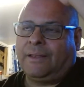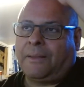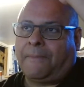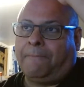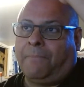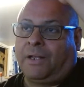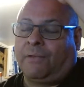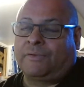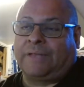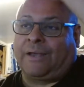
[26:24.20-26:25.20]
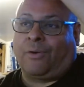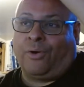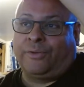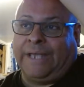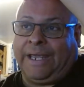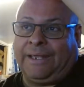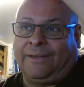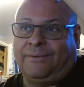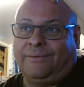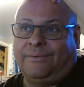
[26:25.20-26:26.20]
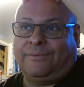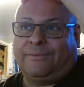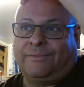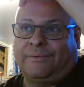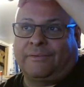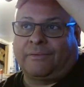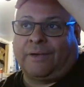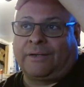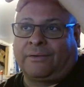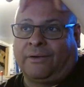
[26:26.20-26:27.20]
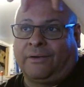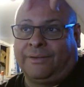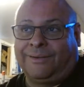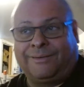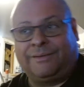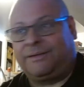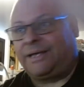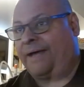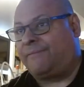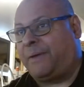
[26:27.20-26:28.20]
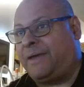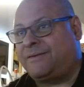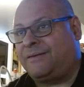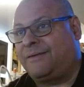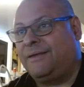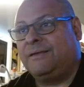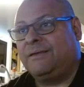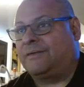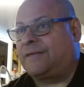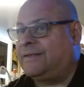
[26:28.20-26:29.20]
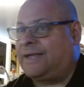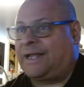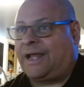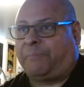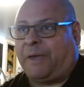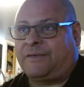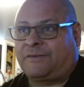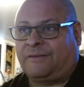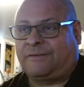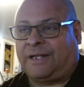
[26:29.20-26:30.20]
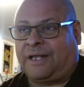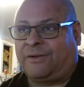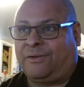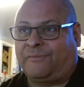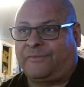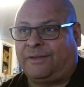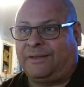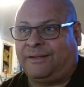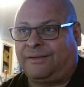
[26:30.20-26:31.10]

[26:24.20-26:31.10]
But it was like all day. So I don't know. You gotta have patience. Sometimes you gotta have patience, and I don't know if he,